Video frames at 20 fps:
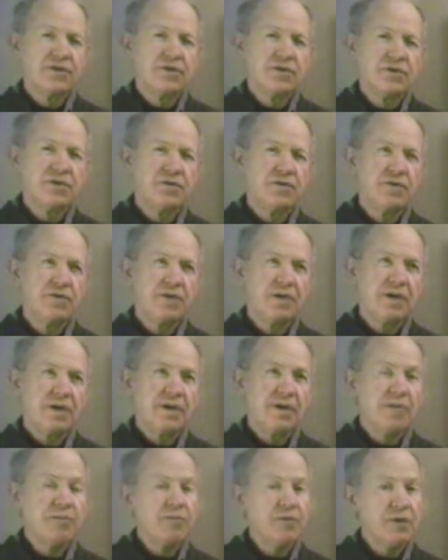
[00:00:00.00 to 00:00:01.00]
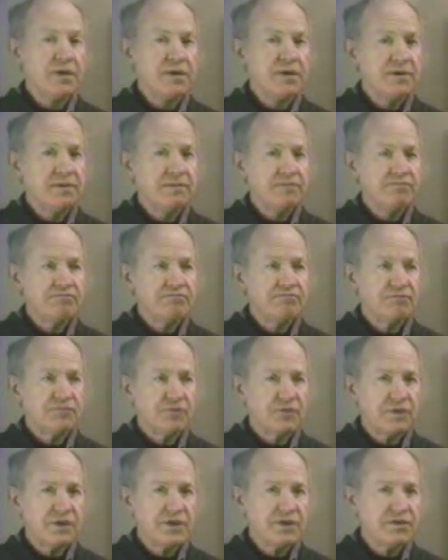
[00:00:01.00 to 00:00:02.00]
to print
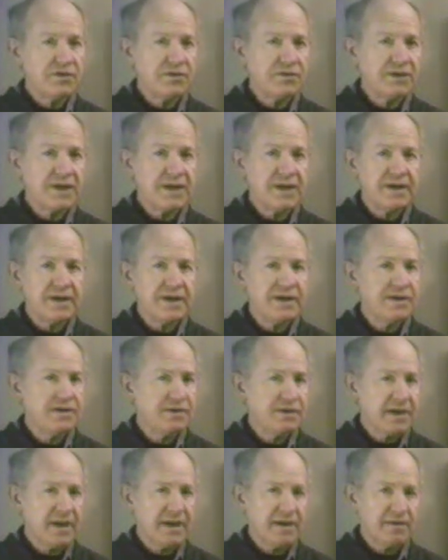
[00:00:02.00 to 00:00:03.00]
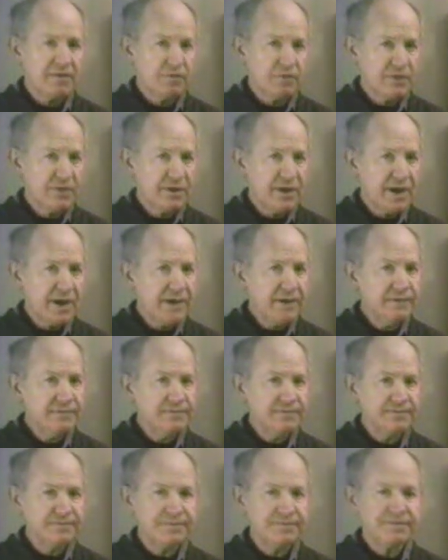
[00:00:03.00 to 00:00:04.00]
traditional techniques like woodcut,
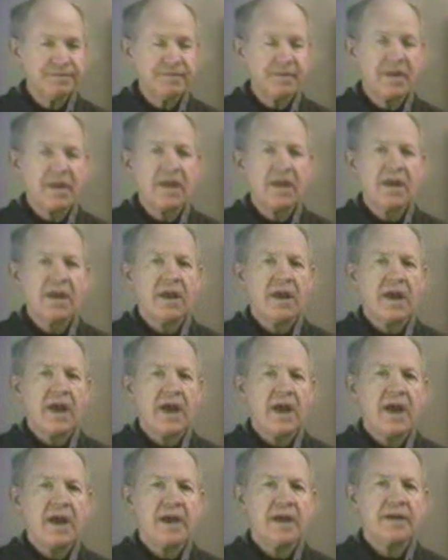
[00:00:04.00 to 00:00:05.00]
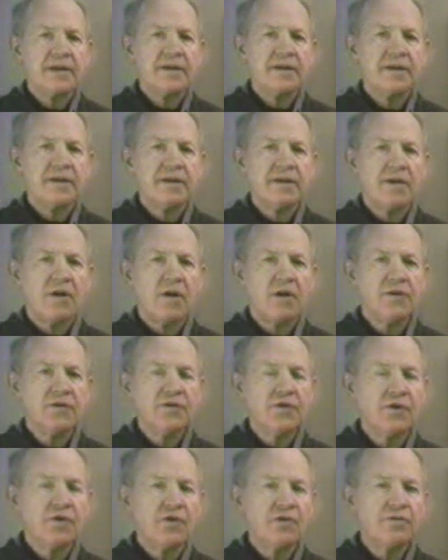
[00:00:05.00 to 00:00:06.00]
and
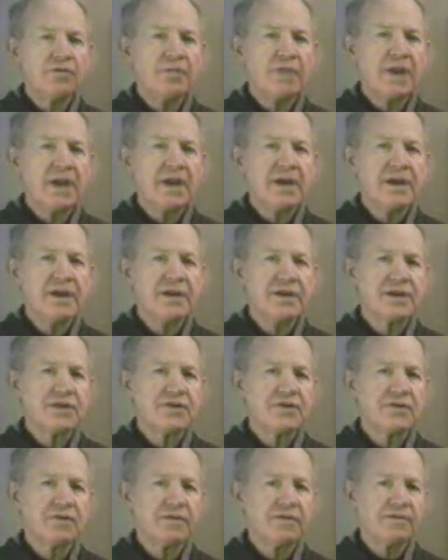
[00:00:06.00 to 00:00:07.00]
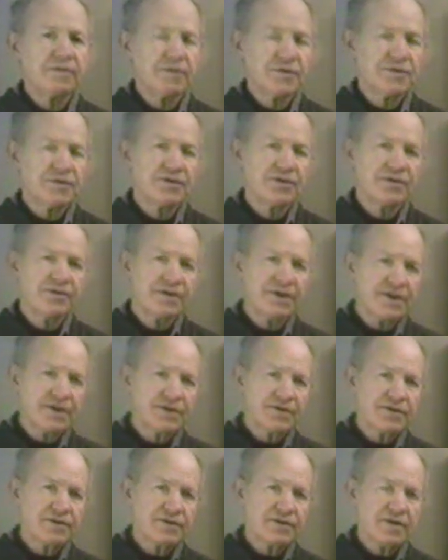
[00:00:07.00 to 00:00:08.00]
also make digital versatile
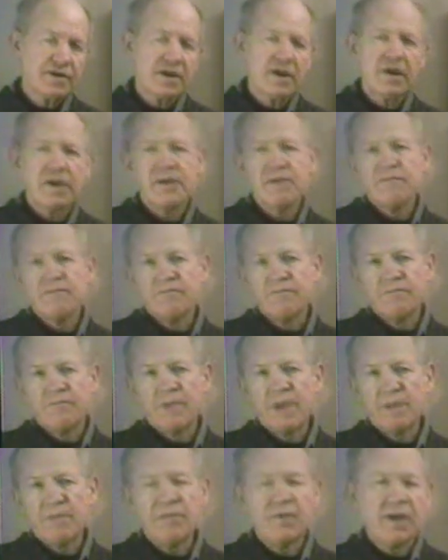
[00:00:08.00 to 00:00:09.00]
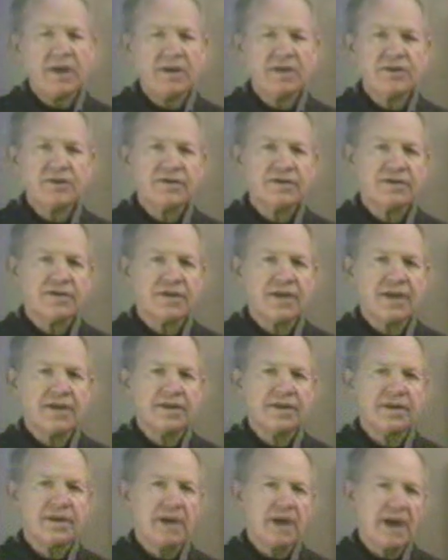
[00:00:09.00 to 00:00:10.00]
discs, web pages,
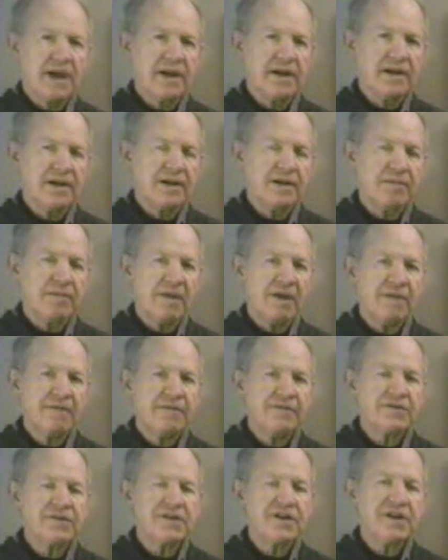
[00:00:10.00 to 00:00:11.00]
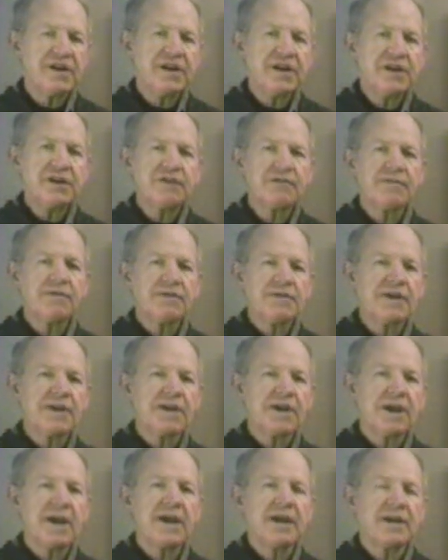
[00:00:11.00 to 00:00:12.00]
and the like. By visiting each of the
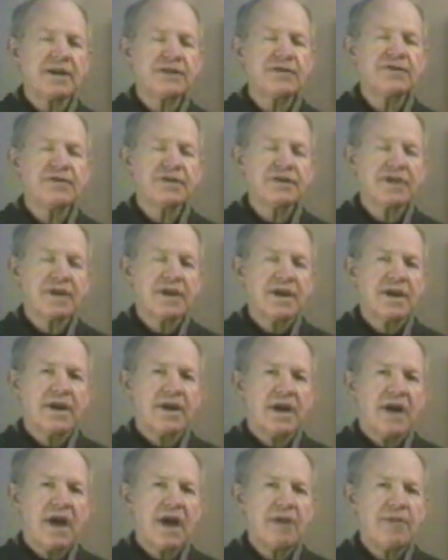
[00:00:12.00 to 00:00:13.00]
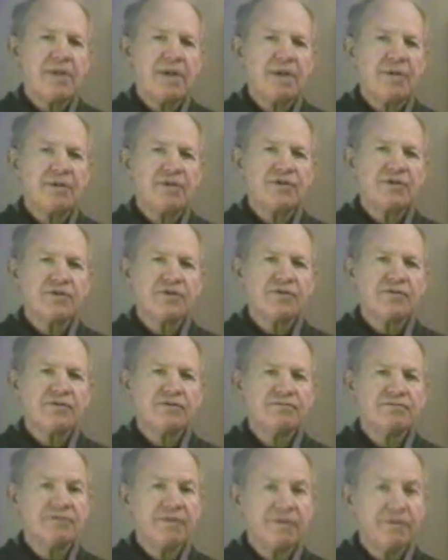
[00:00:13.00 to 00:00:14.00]
10 islands, I'm able
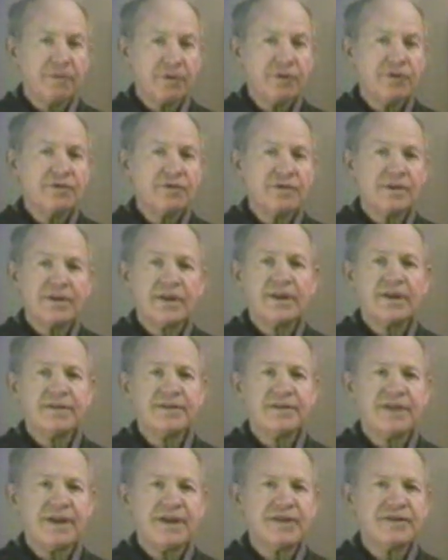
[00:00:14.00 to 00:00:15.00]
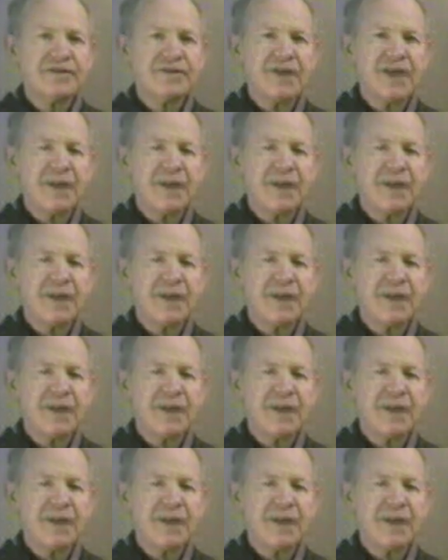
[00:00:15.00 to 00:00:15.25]
to refer to it in 10